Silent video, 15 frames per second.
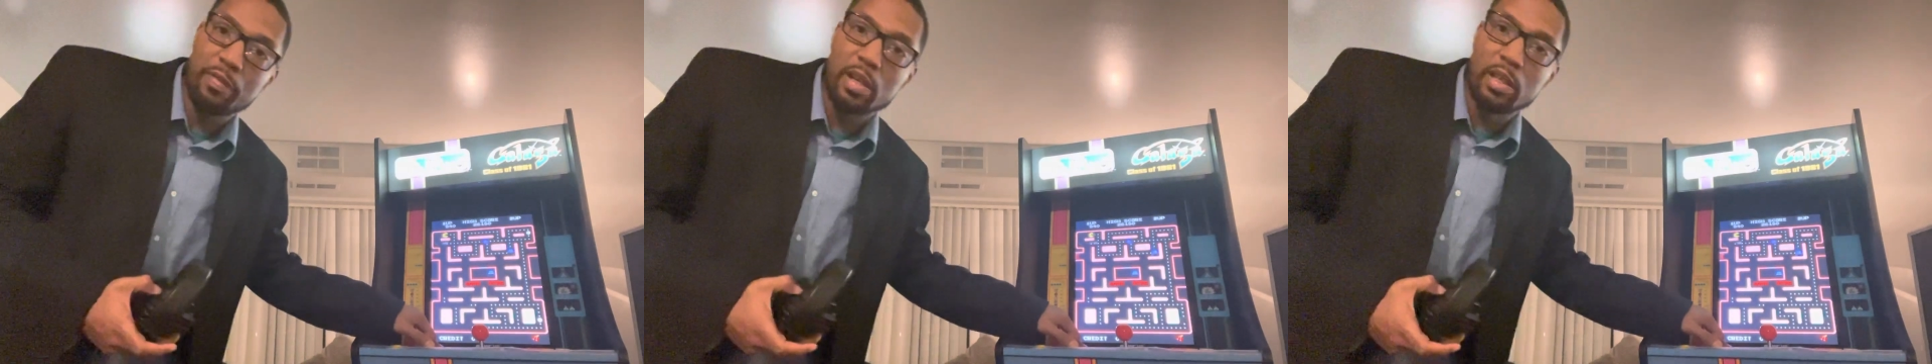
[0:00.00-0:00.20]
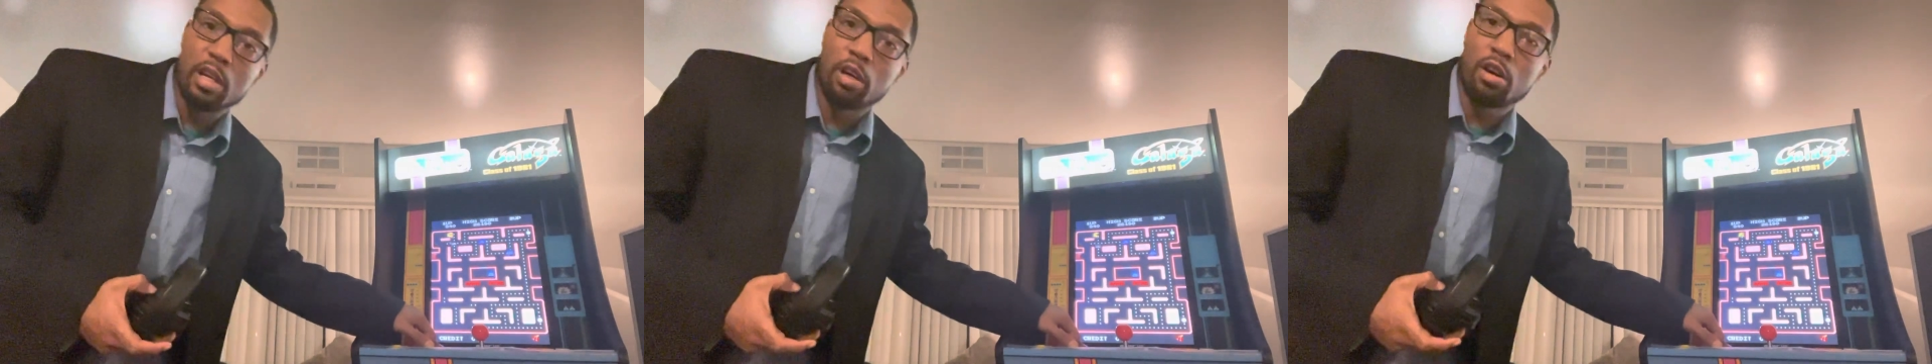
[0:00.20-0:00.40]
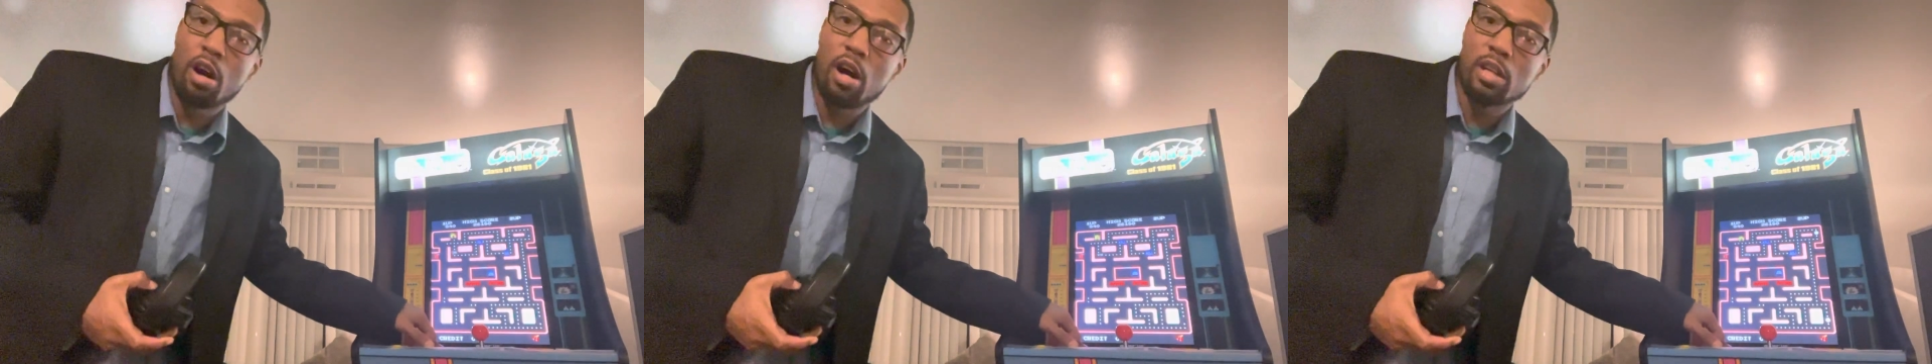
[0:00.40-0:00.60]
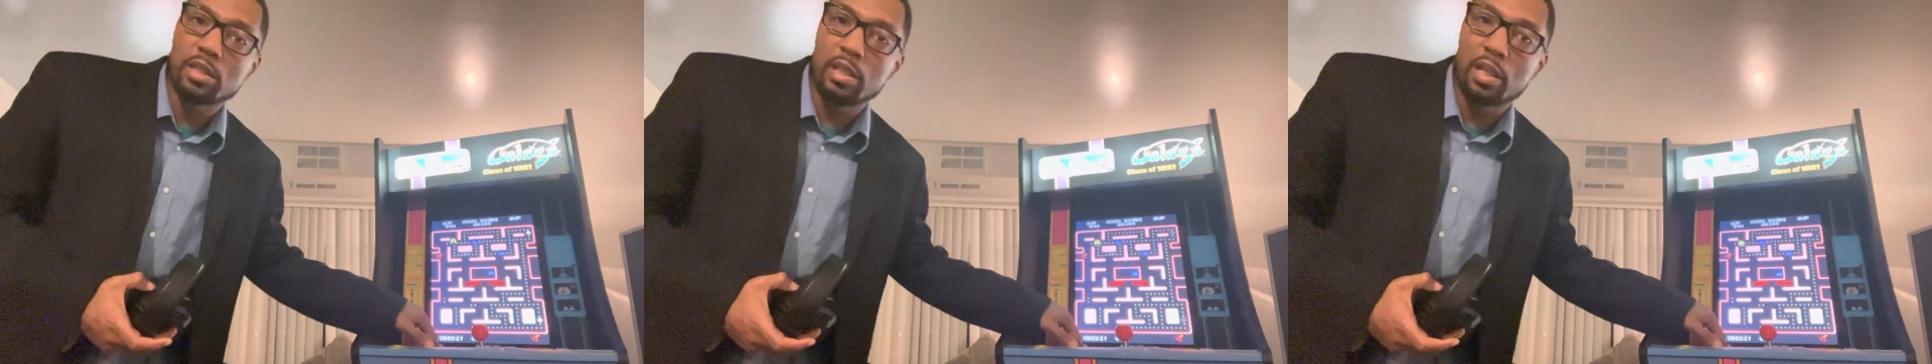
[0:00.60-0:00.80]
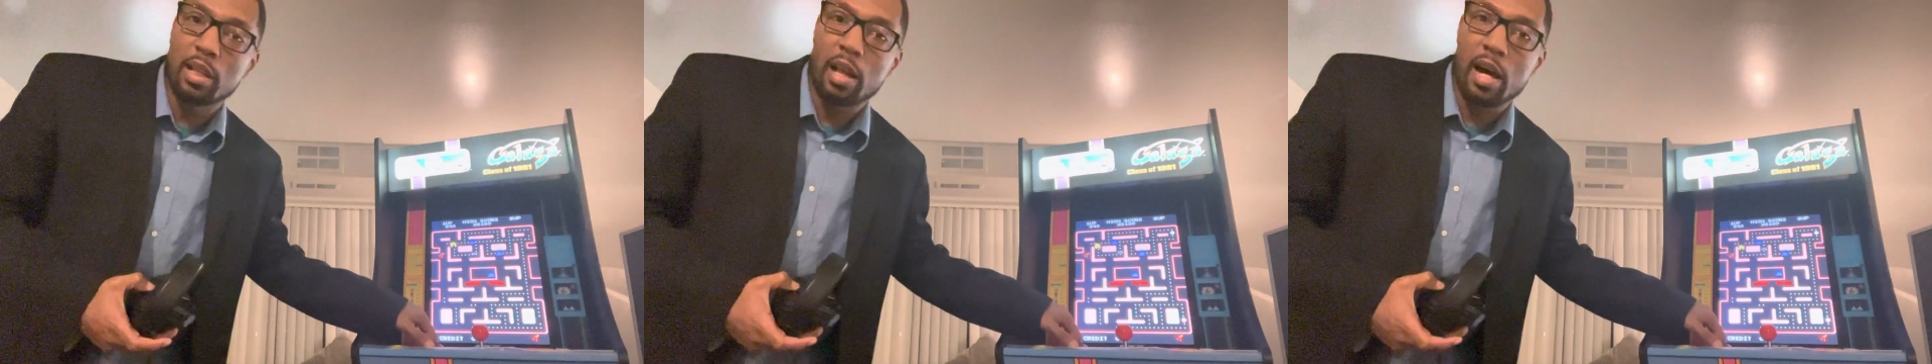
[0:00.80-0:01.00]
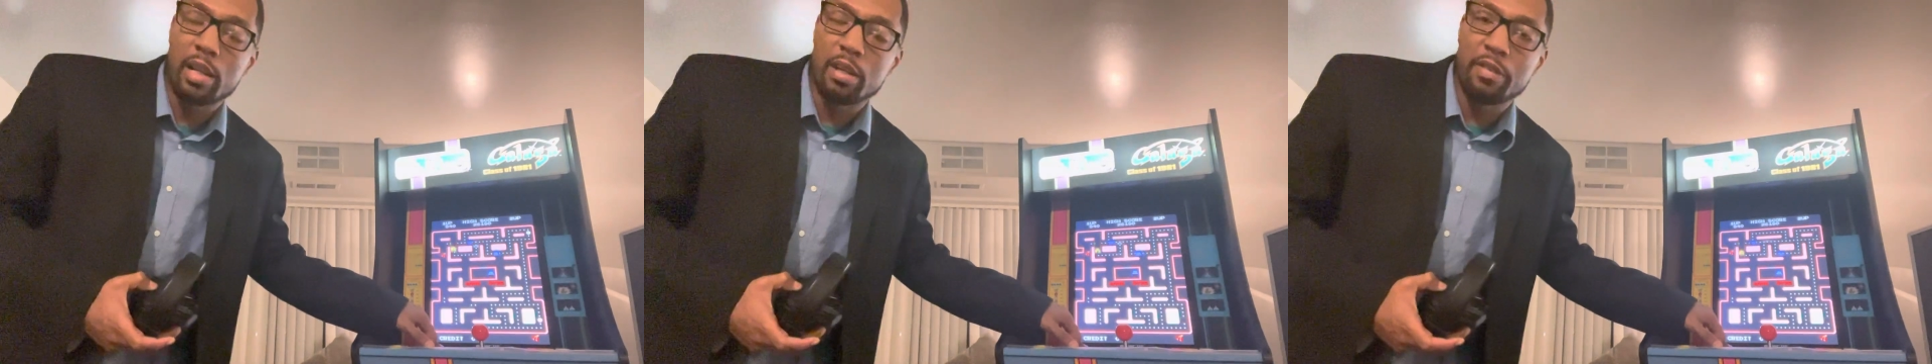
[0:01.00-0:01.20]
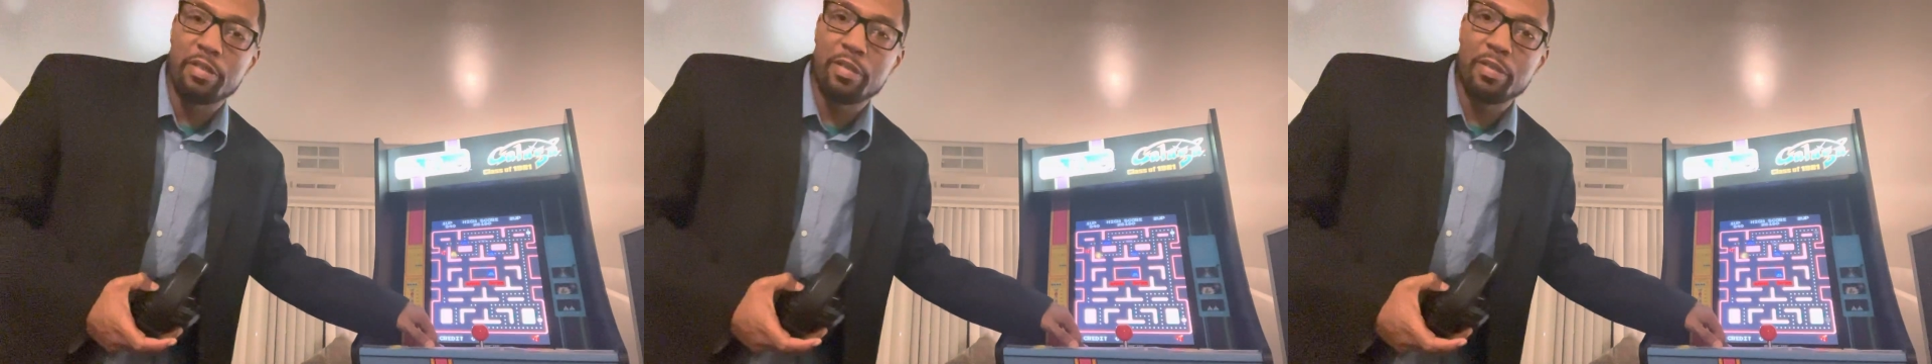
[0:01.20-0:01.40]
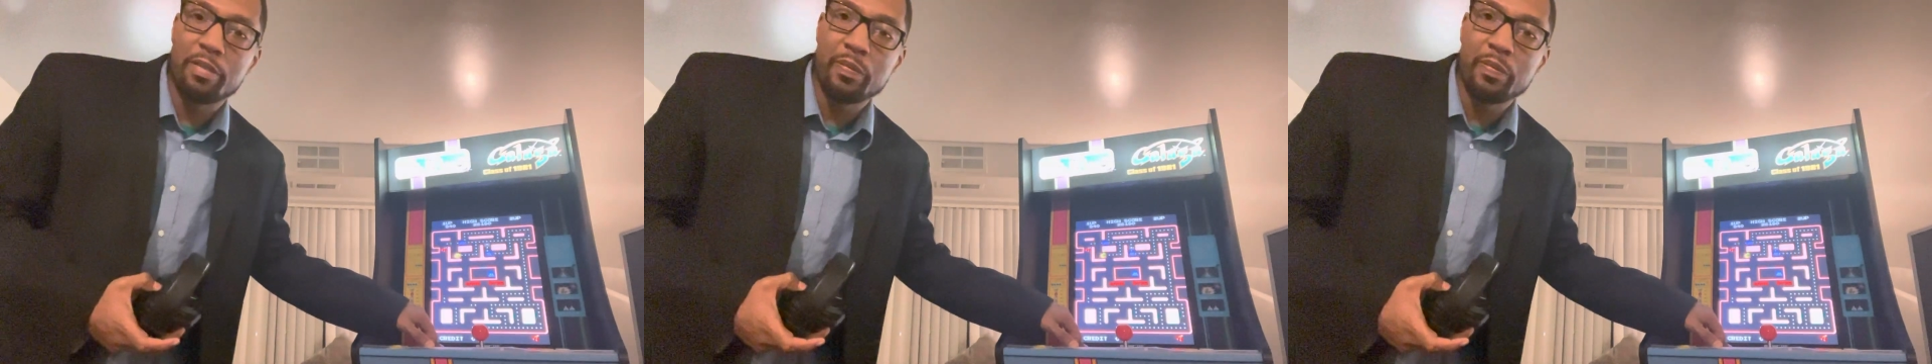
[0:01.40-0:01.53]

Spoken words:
and they're causing a lot of